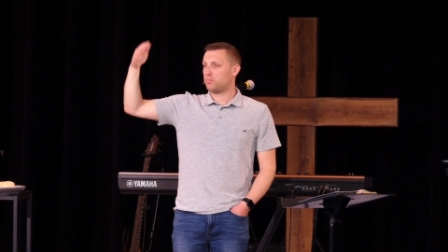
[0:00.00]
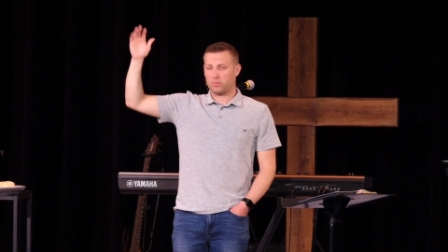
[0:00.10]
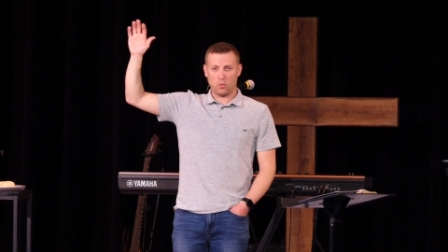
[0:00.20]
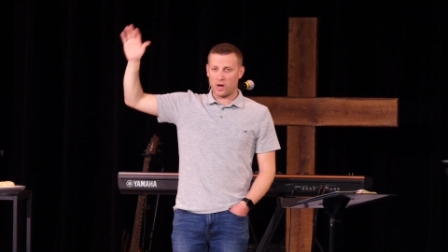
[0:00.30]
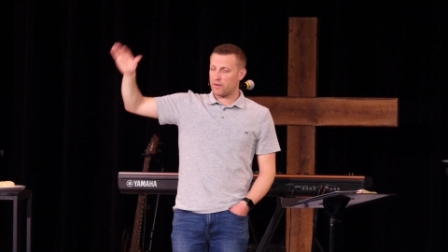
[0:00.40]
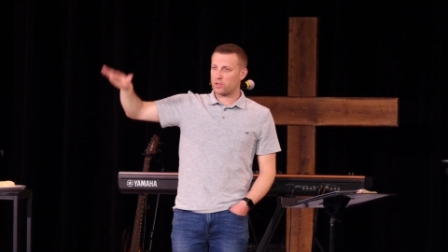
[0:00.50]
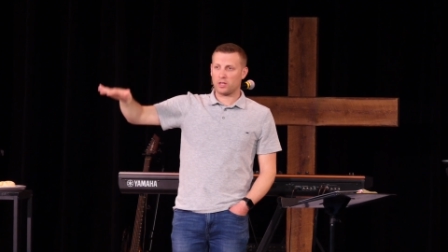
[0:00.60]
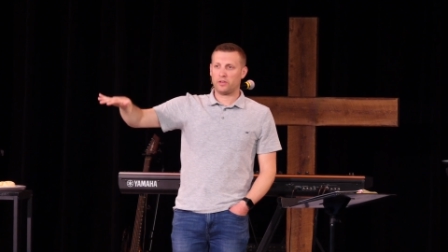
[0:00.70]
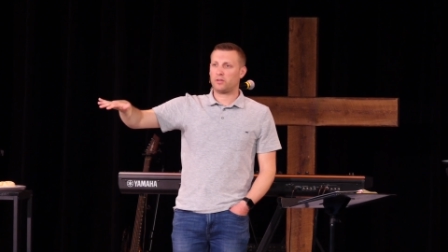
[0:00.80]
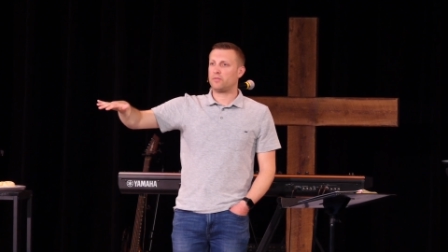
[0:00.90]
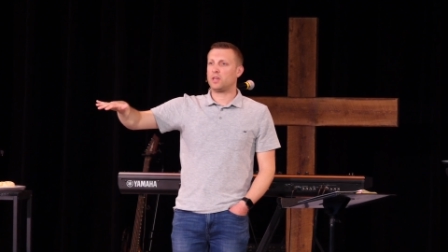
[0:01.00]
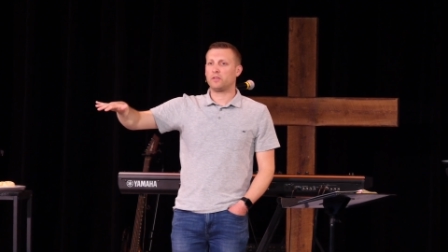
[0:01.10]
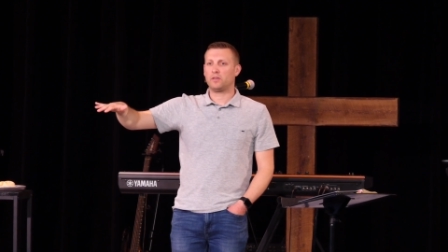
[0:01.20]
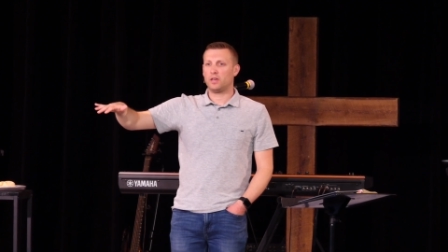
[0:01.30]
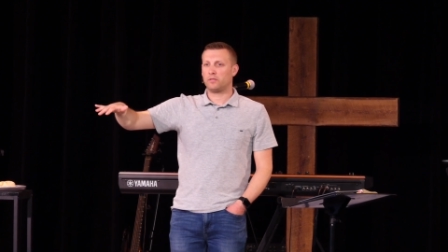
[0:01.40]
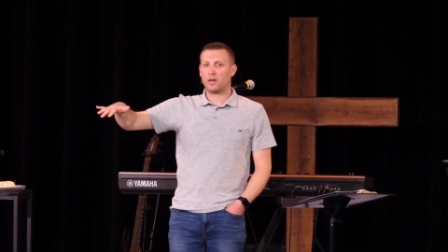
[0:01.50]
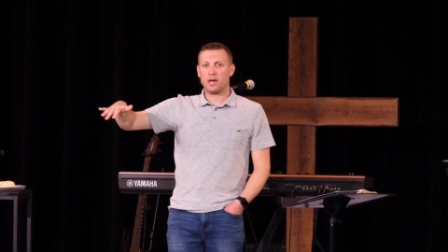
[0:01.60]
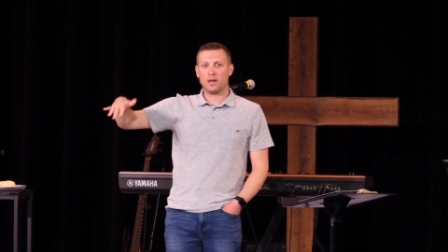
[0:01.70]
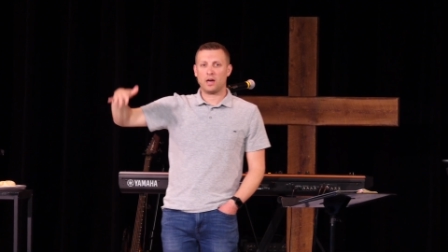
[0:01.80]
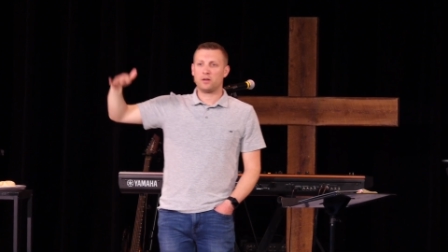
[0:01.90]
whatever the list of things is,
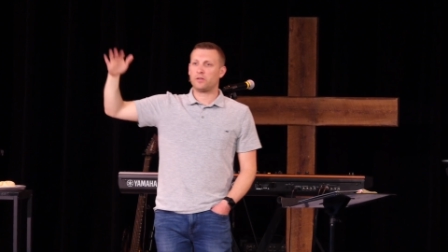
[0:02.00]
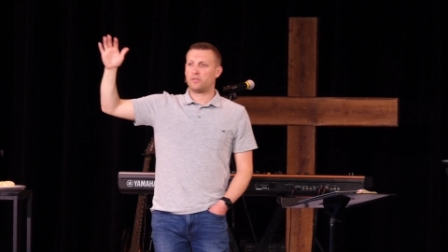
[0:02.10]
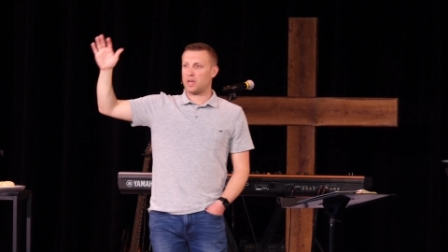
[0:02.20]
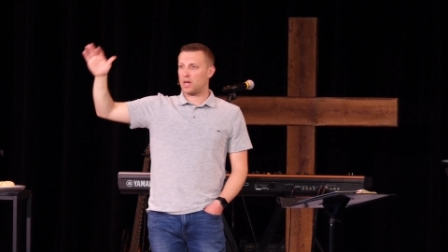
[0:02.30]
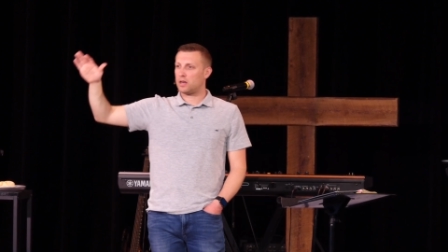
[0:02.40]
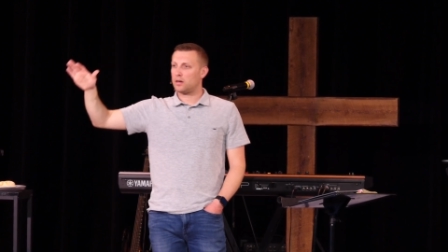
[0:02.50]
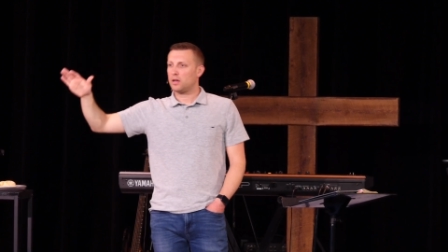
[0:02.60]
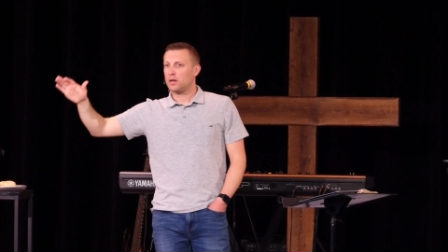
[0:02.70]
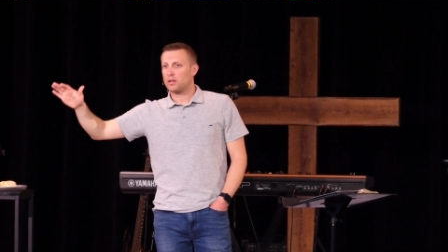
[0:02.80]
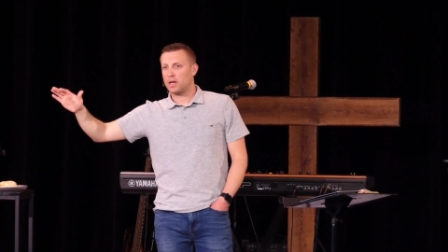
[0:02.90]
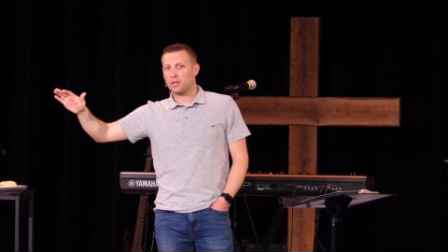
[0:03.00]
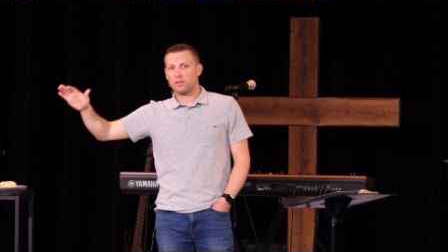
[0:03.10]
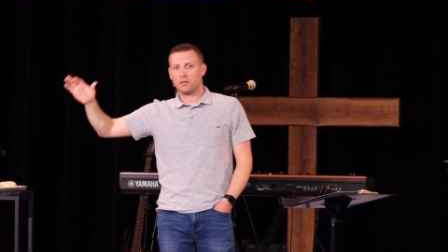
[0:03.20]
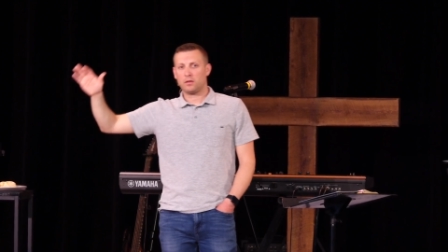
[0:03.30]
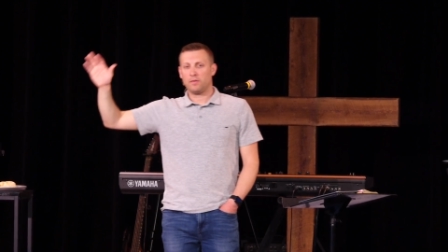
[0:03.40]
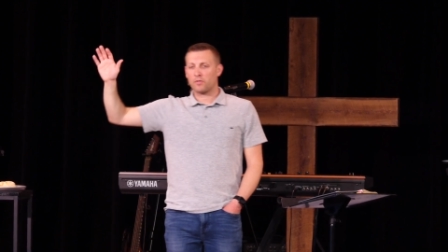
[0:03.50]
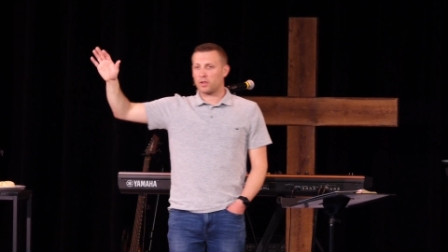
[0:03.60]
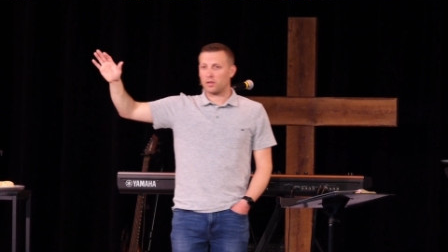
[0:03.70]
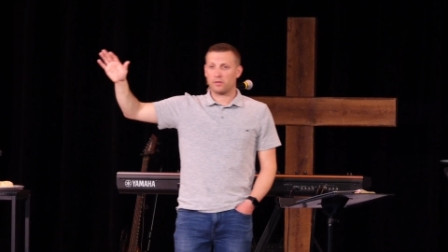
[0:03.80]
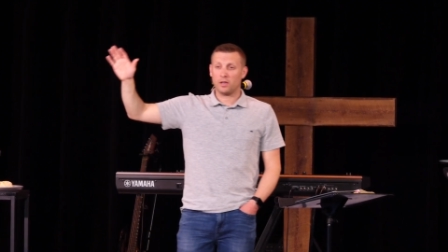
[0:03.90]
I understand like
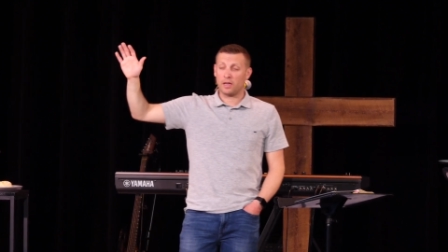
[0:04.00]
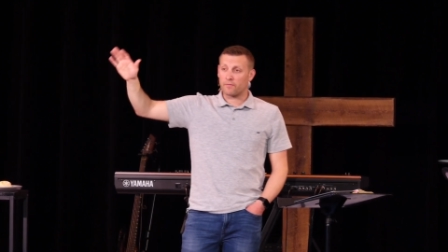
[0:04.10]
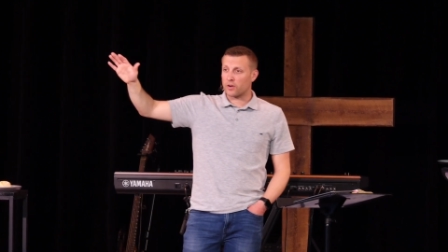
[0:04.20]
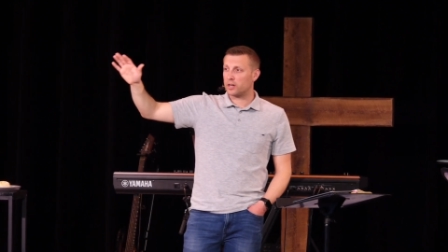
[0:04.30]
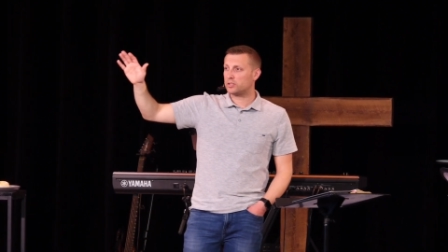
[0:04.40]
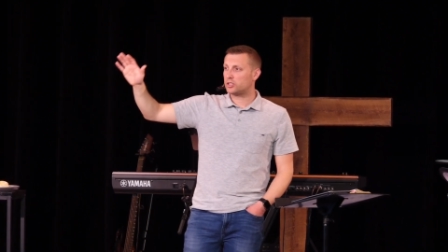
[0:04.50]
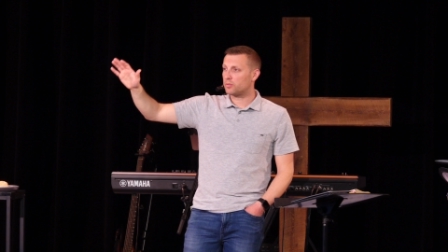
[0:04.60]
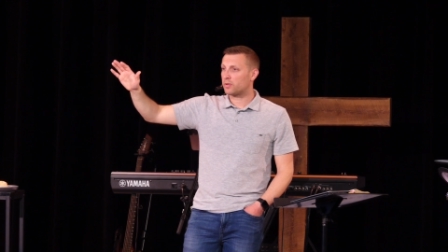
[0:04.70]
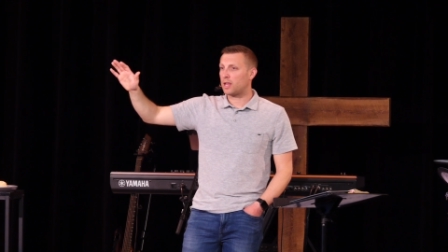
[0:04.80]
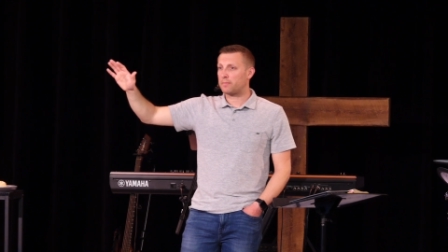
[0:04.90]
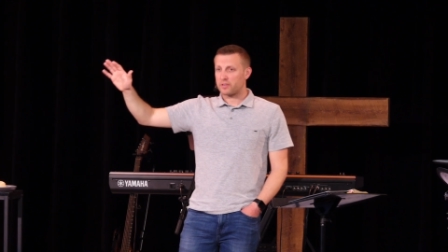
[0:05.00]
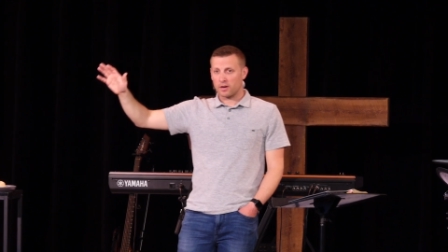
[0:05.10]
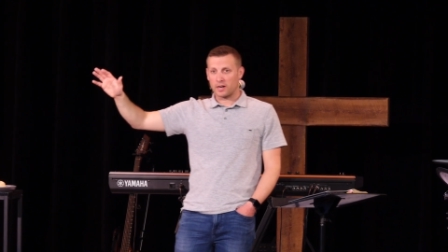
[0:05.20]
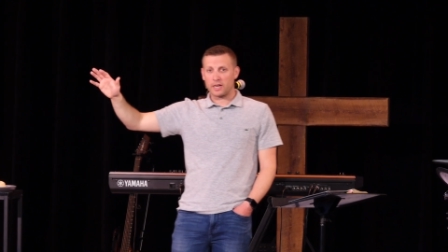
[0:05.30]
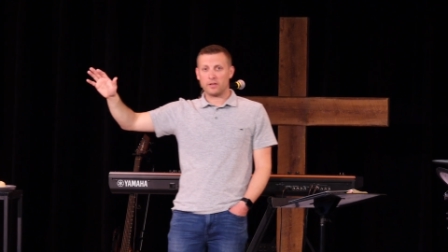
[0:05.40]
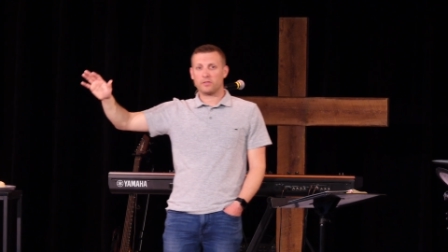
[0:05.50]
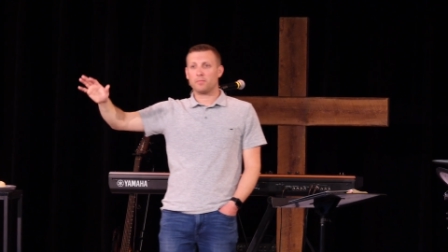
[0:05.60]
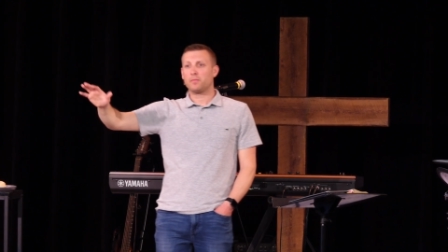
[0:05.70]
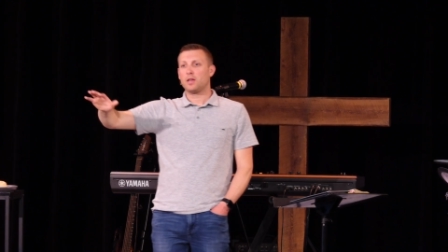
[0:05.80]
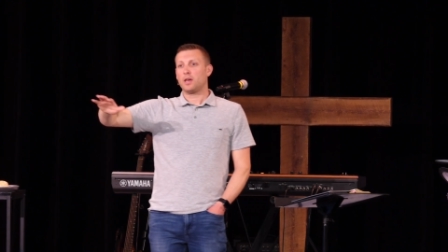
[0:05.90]
infra, infra and superlapsarianism.